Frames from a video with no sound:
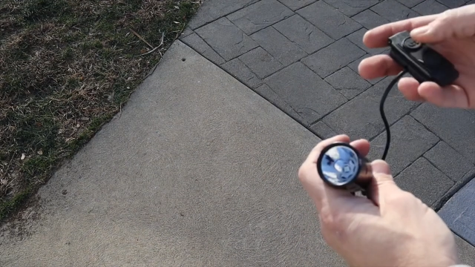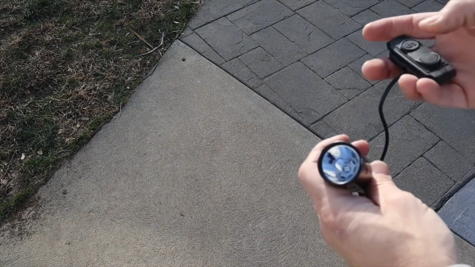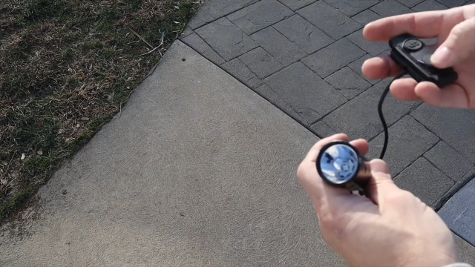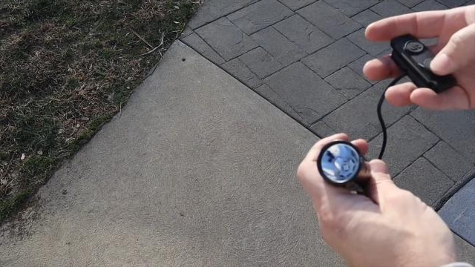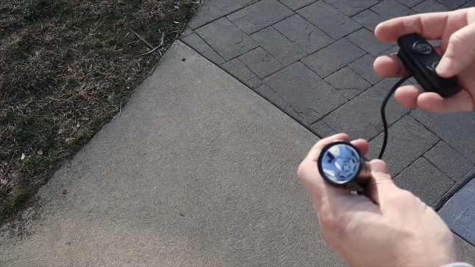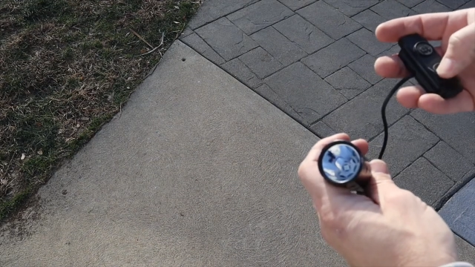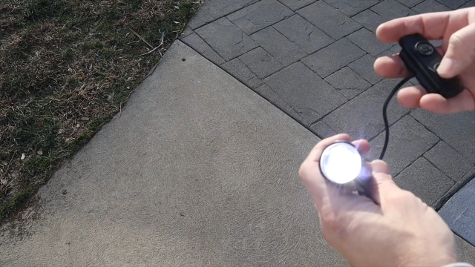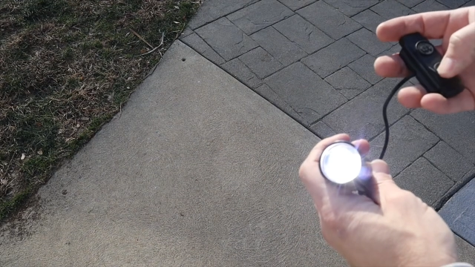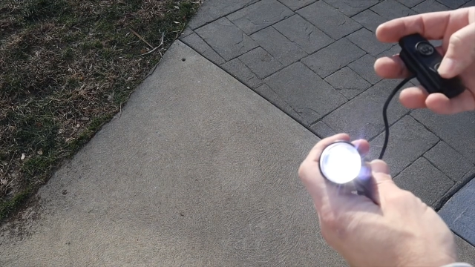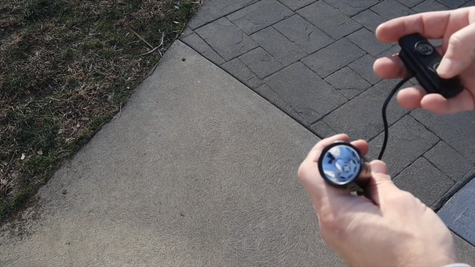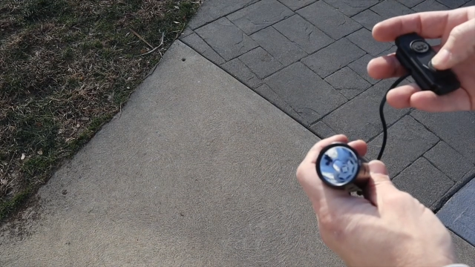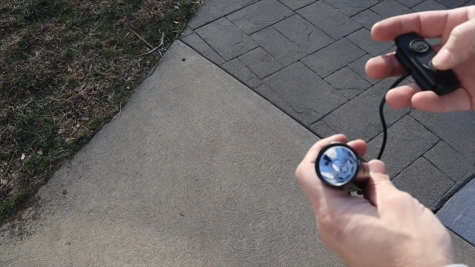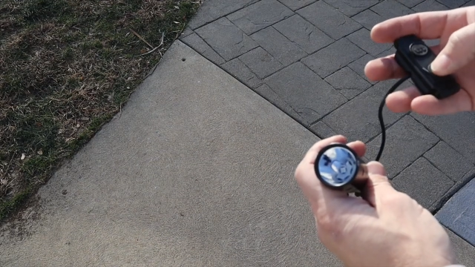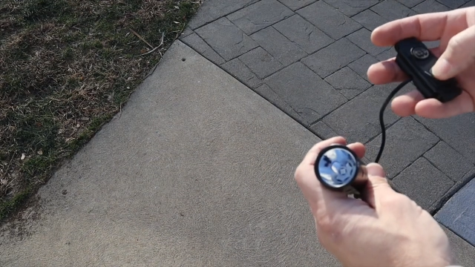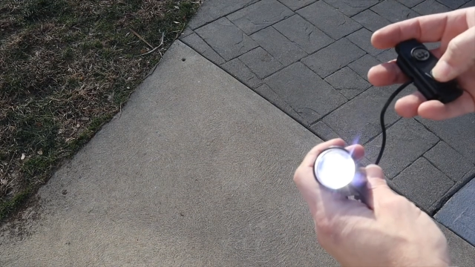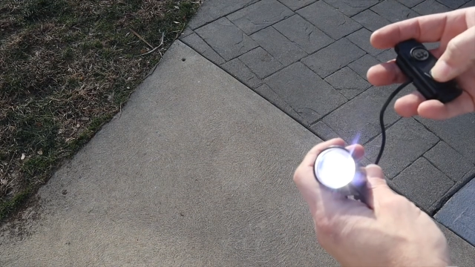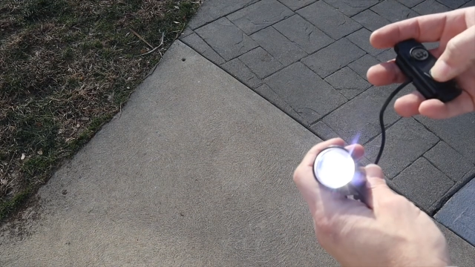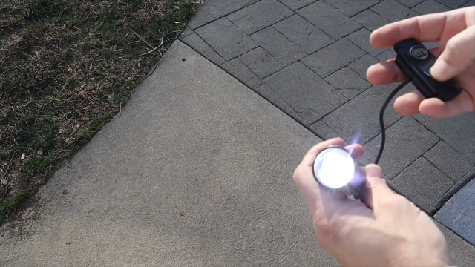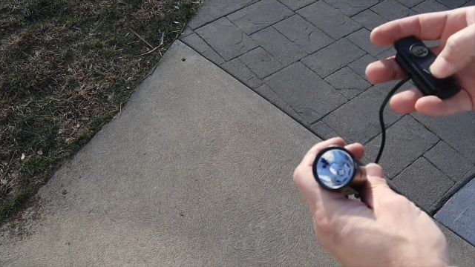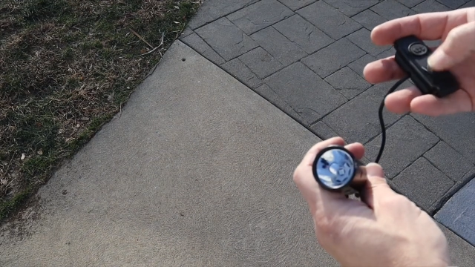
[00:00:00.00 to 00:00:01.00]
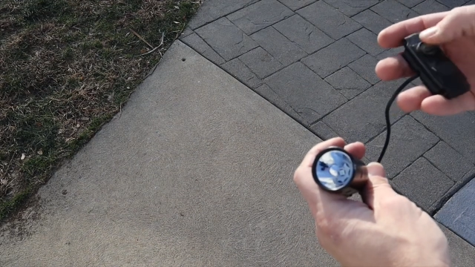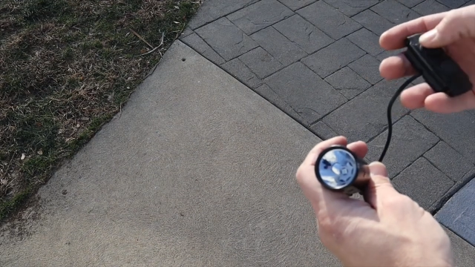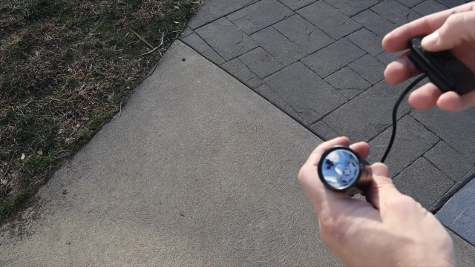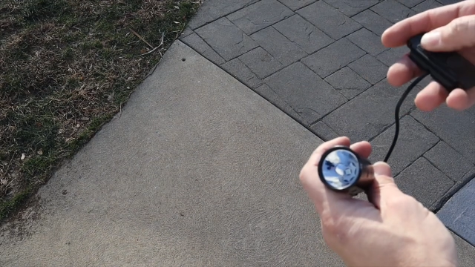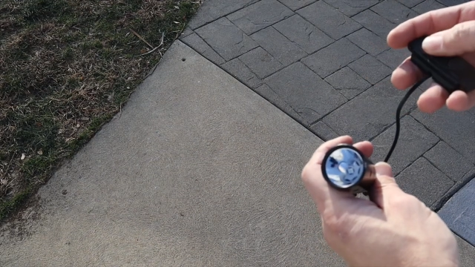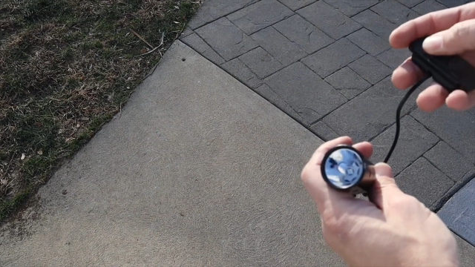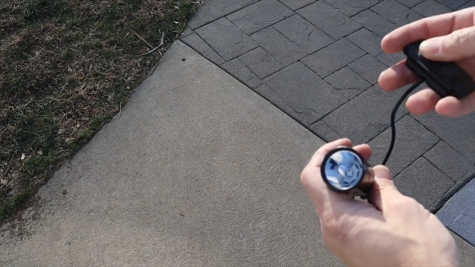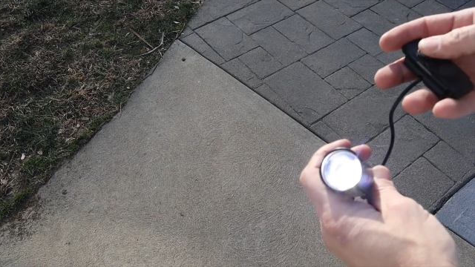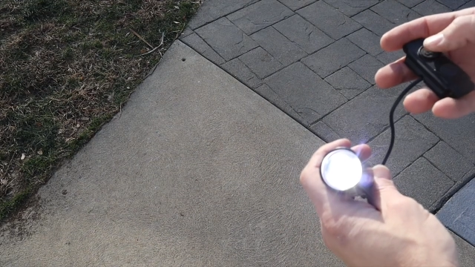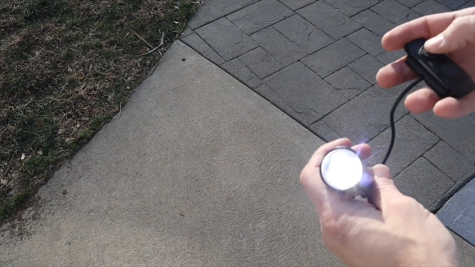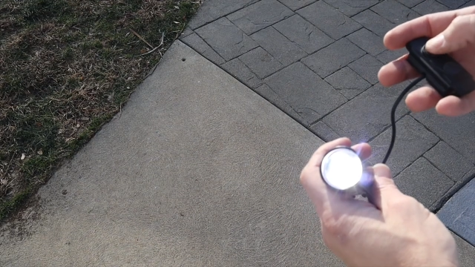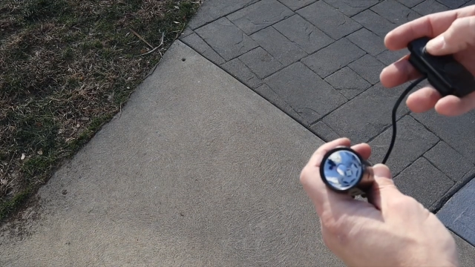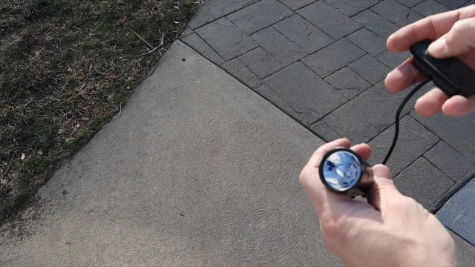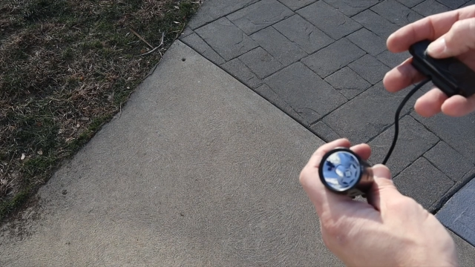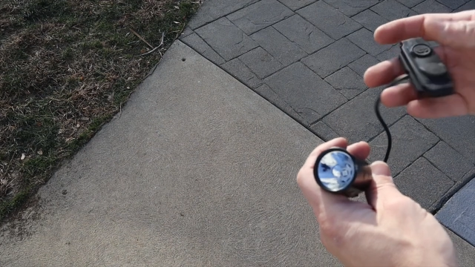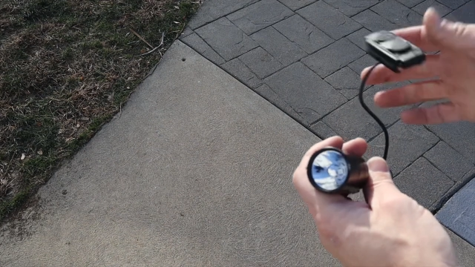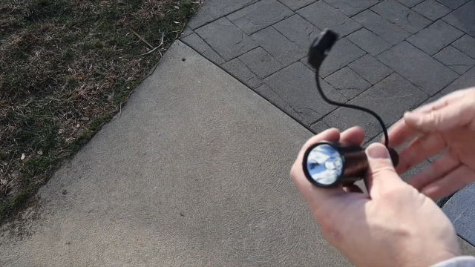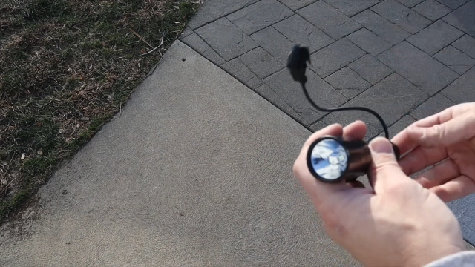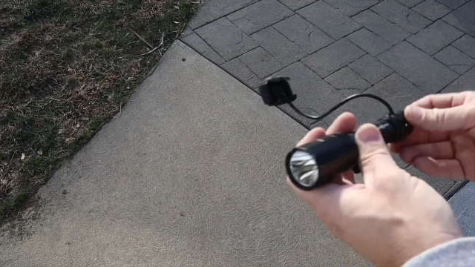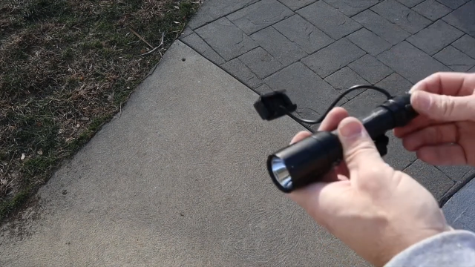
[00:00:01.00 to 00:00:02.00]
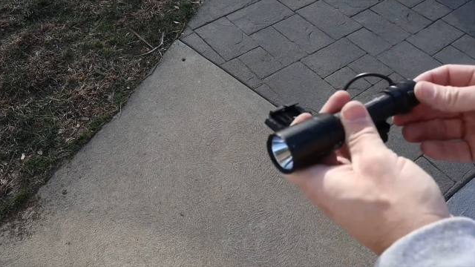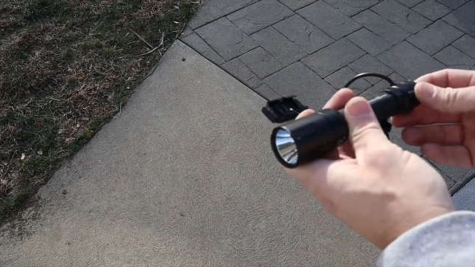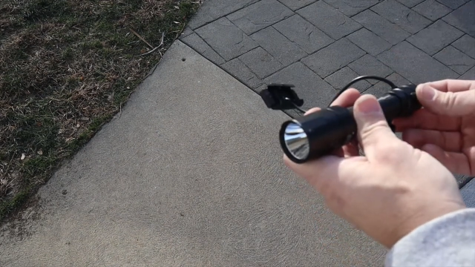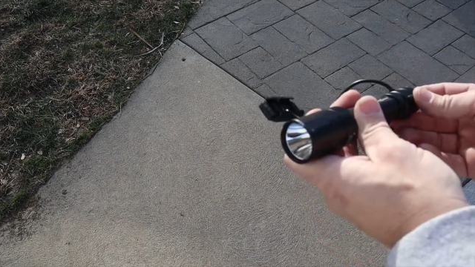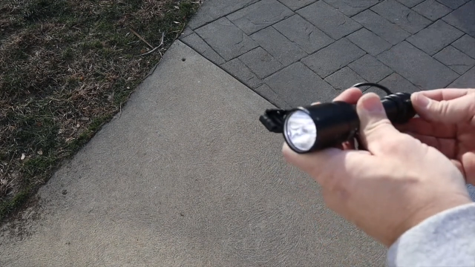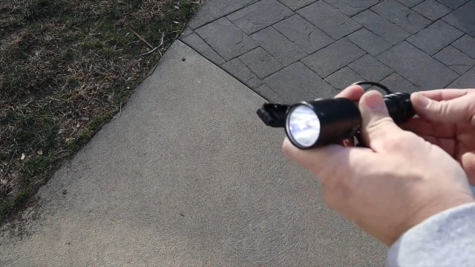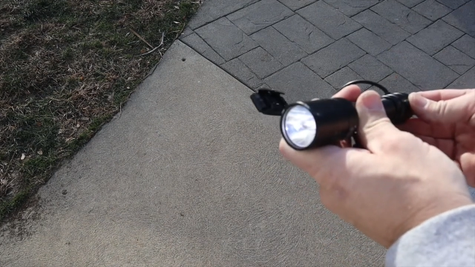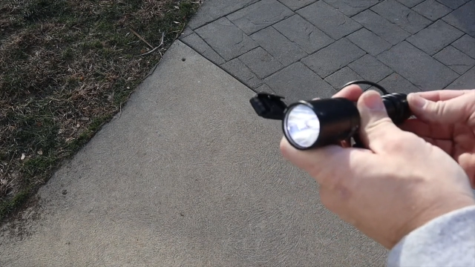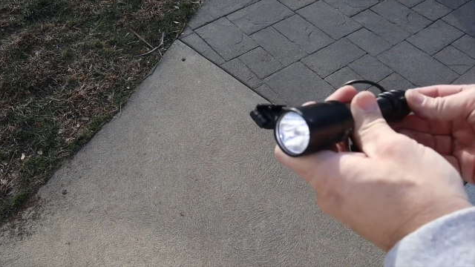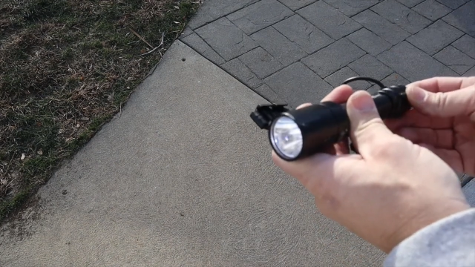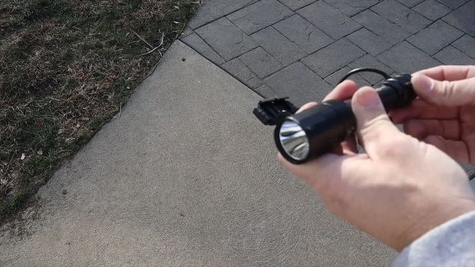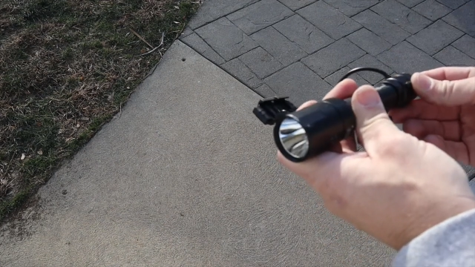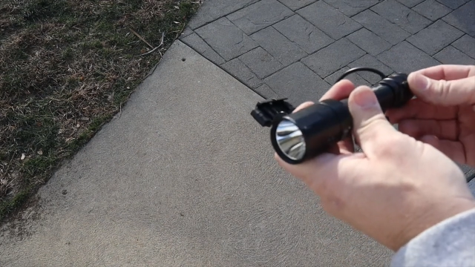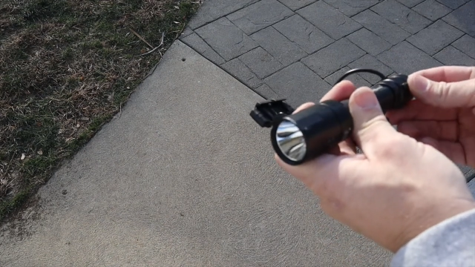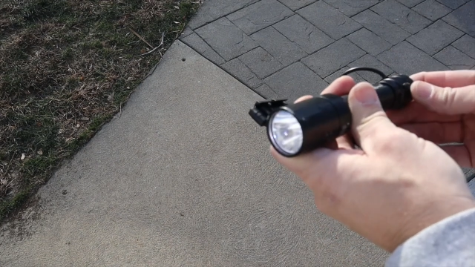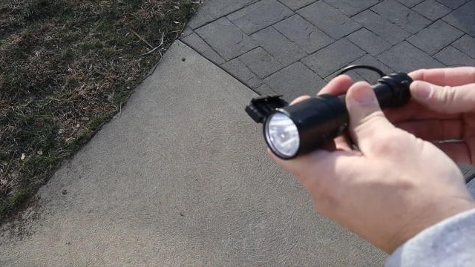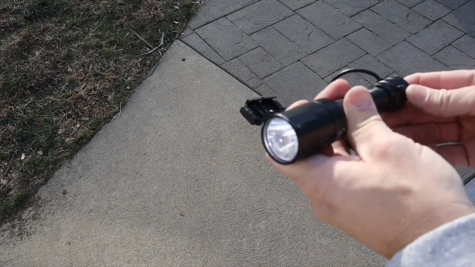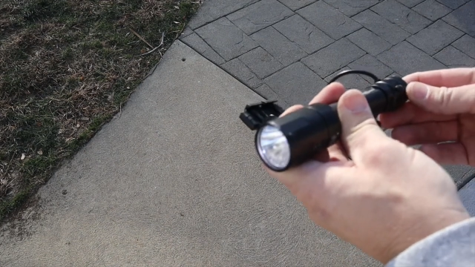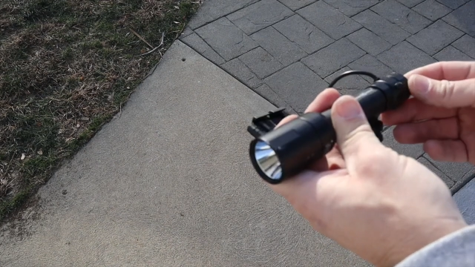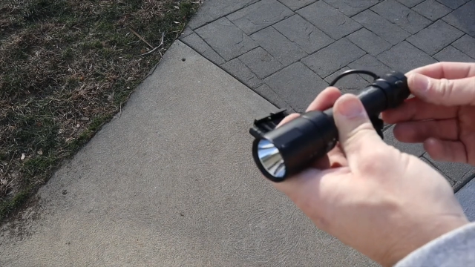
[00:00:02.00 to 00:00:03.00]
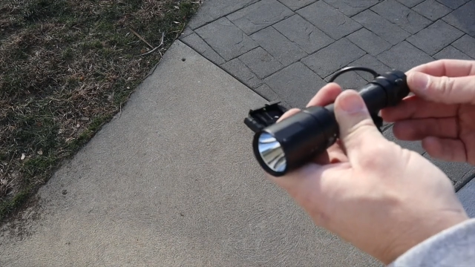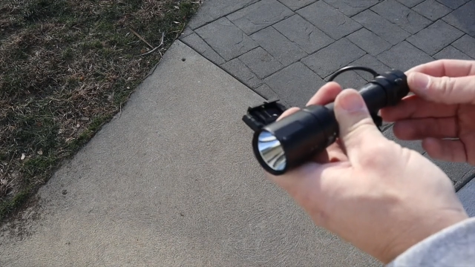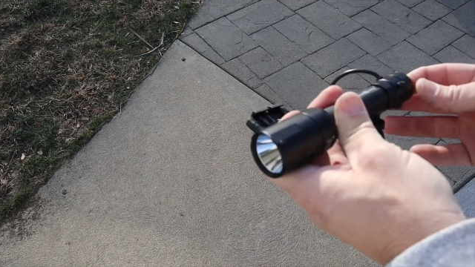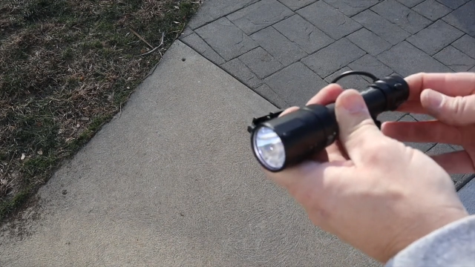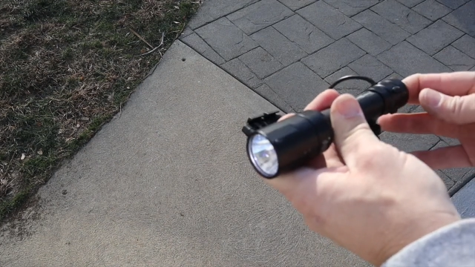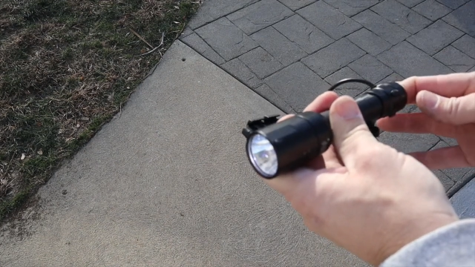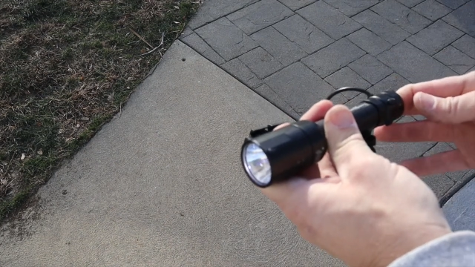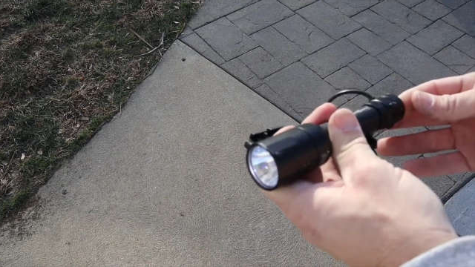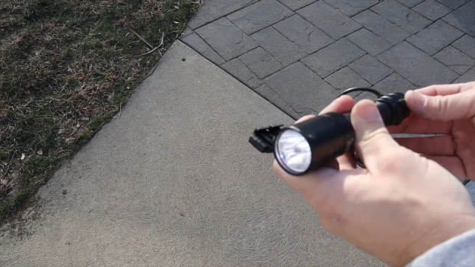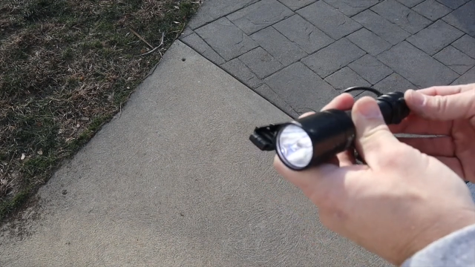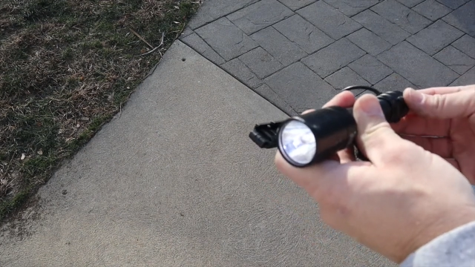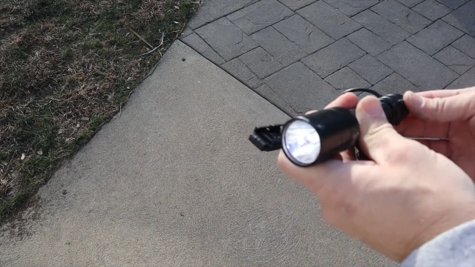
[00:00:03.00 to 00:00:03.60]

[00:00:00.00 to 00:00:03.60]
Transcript: [unreadable: no face in view]